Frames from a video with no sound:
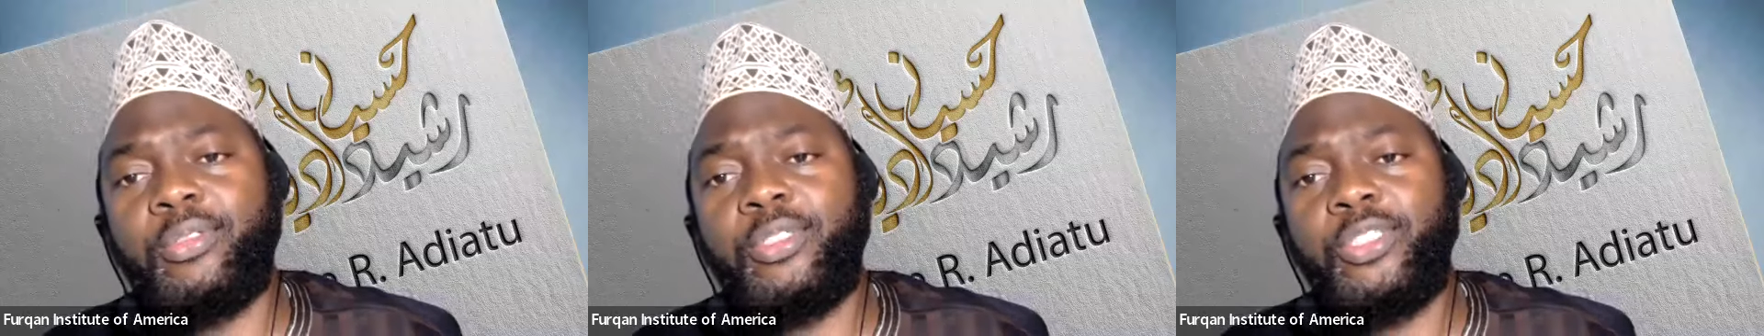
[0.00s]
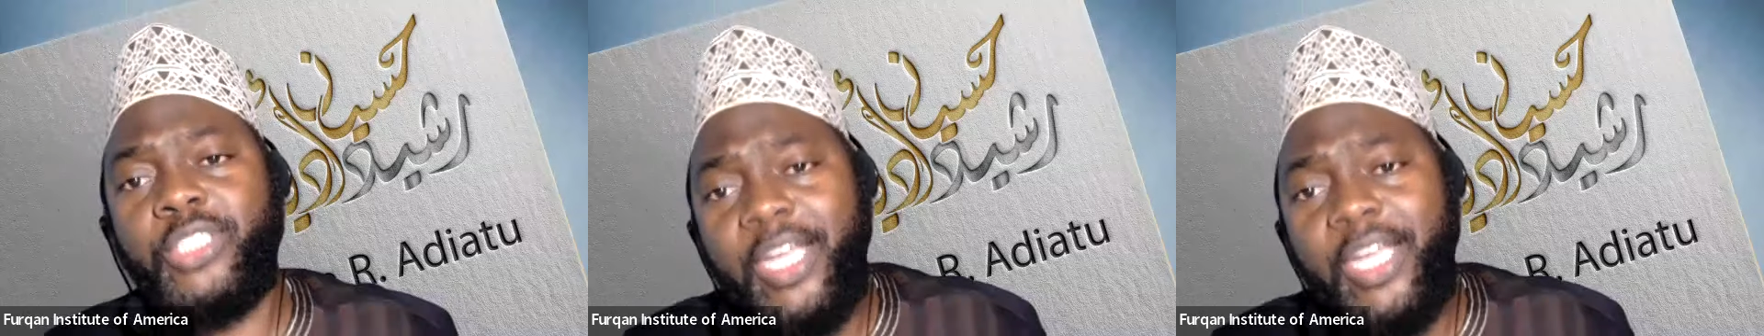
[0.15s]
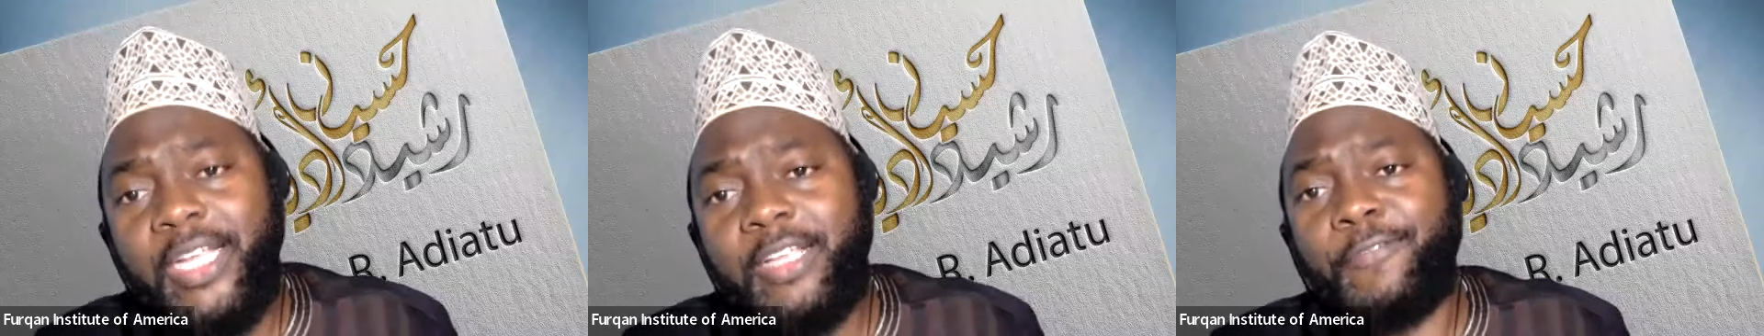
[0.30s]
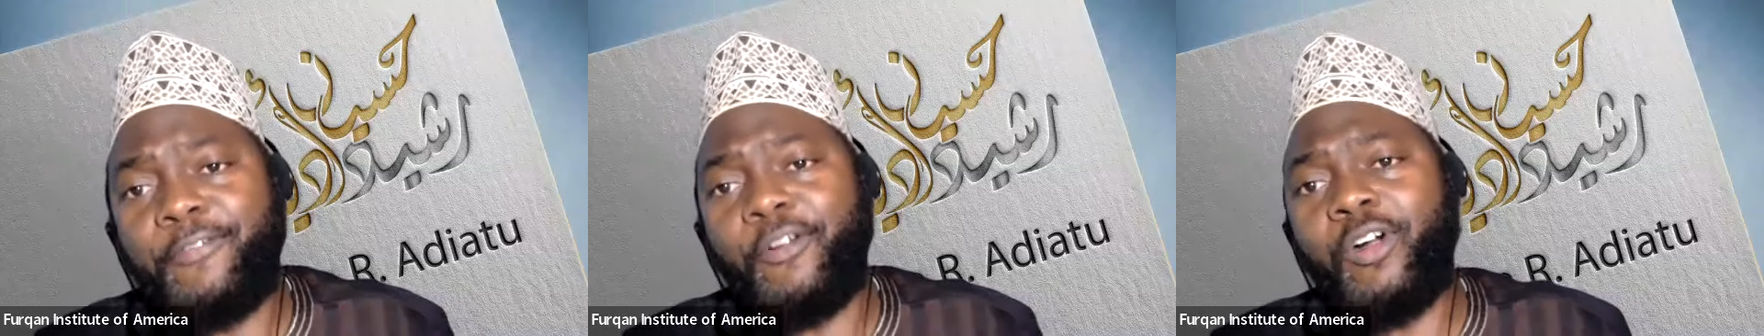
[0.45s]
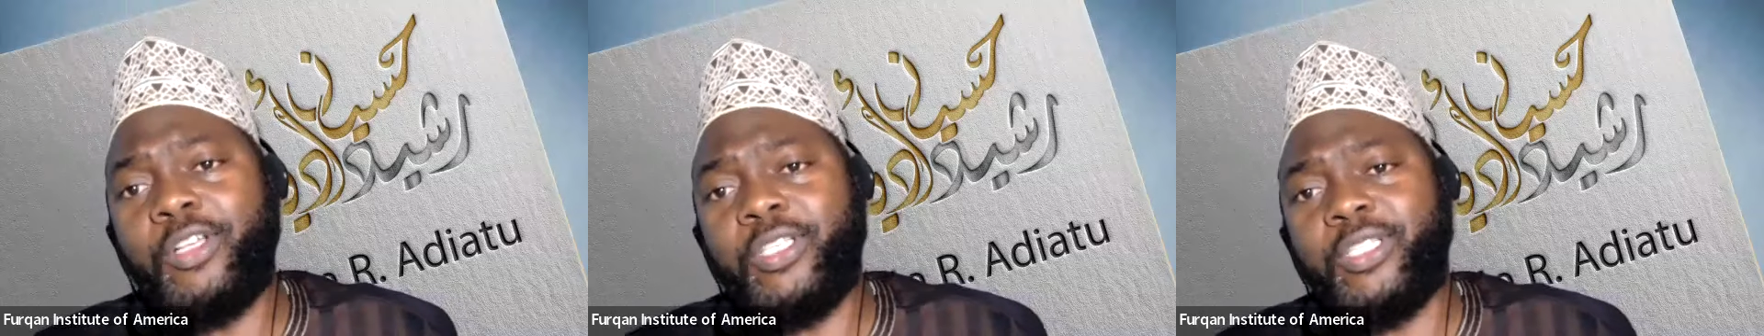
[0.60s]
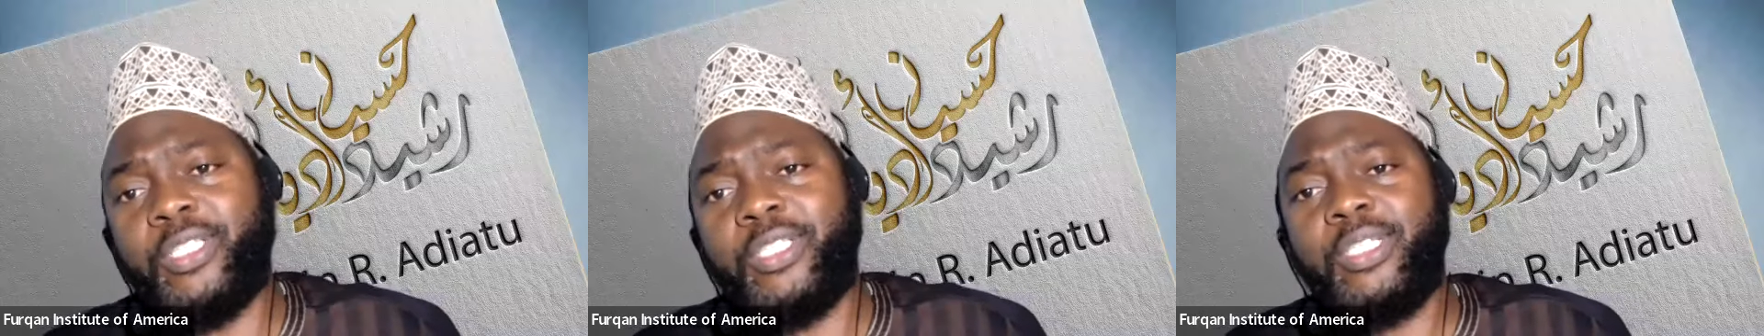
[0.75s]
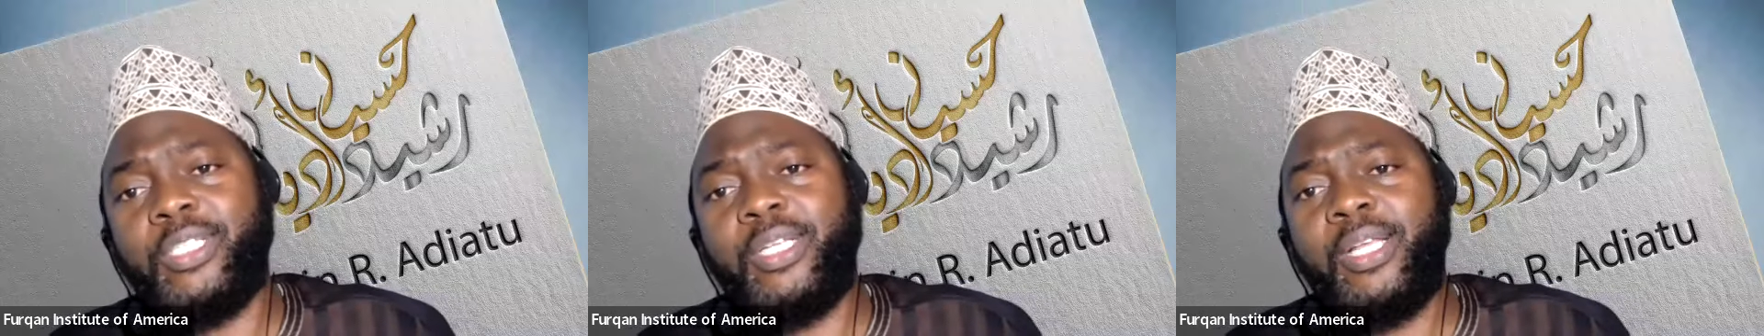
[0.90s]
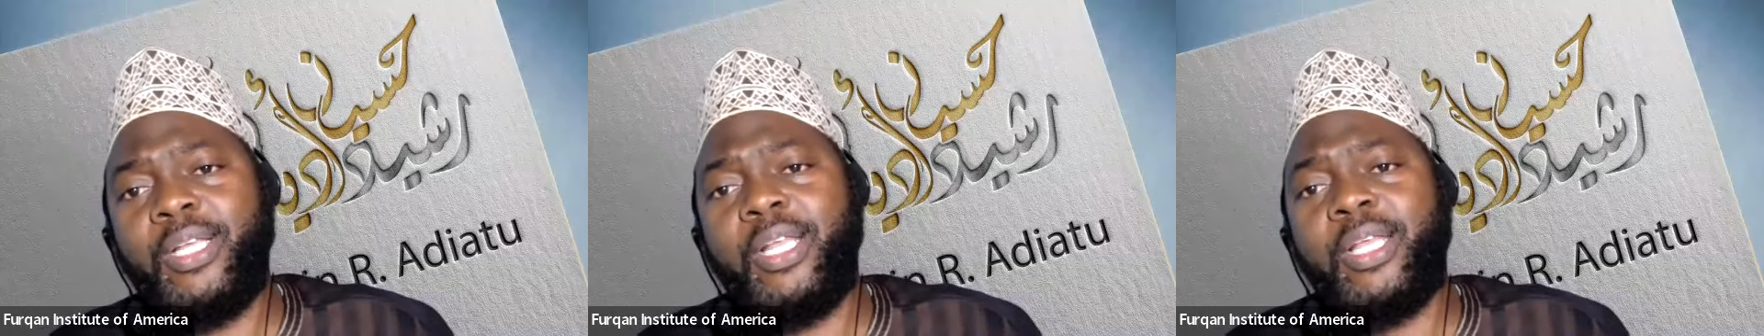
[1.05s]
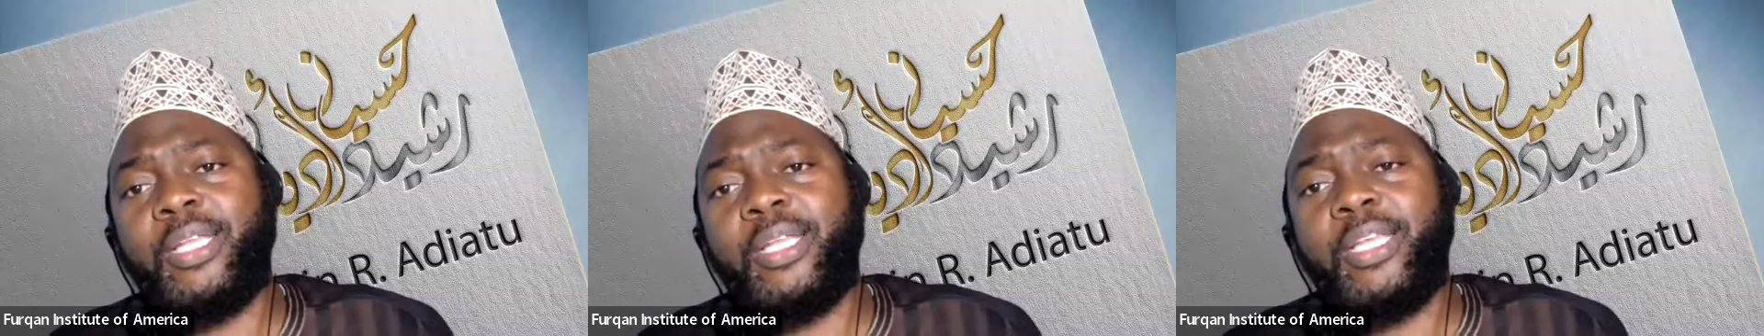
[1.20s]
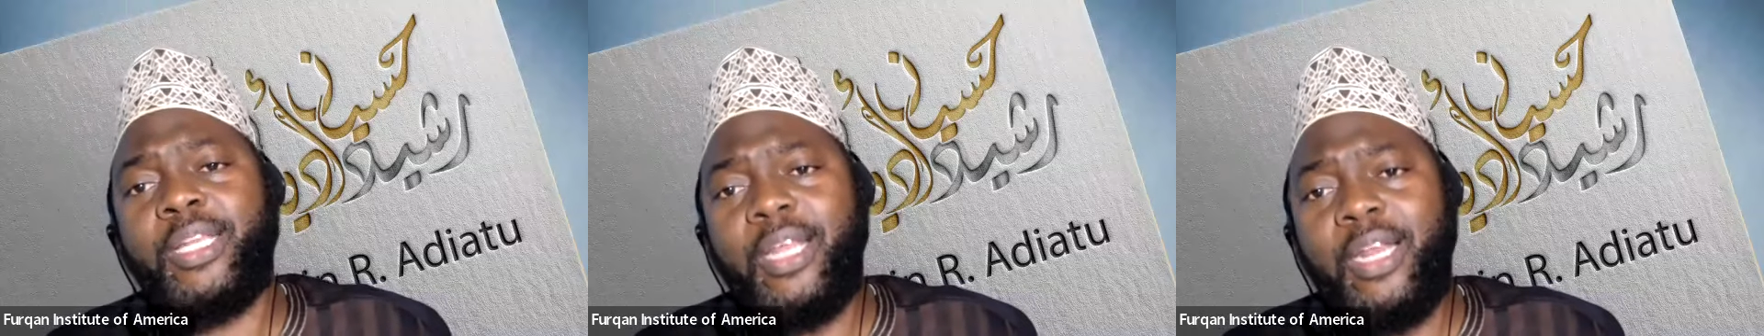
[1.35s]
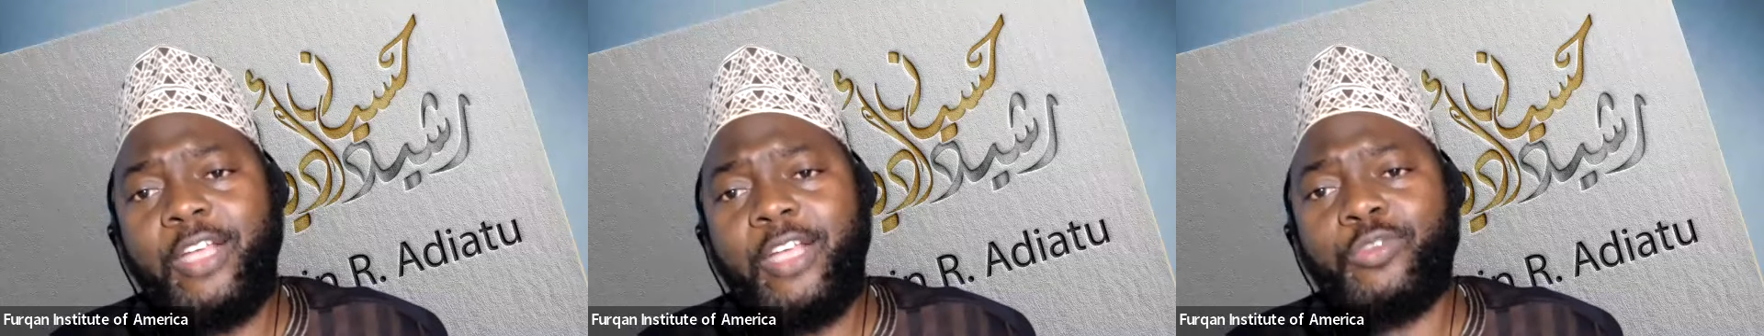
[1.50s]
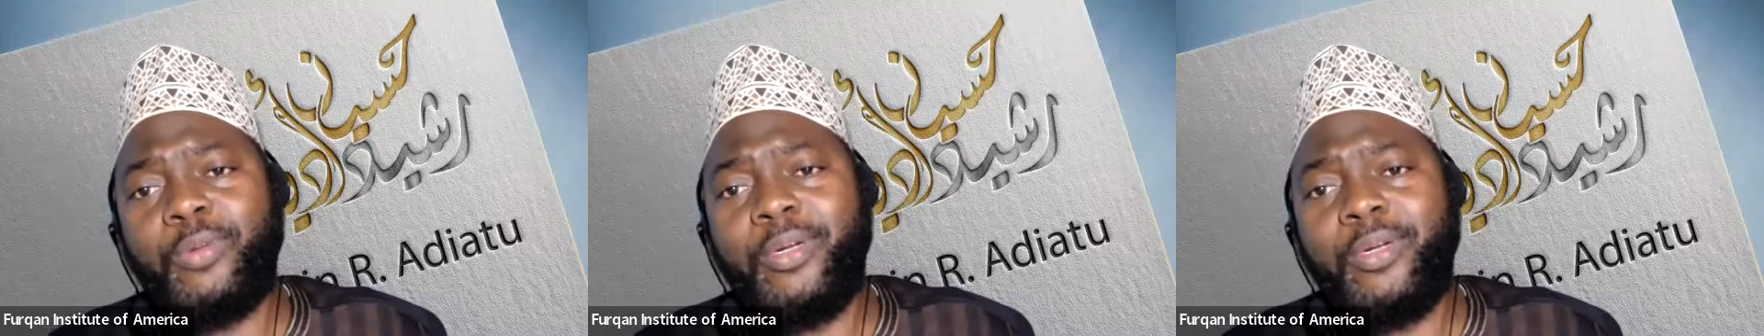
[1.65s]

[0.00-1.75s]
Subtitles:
Change first. Then Allah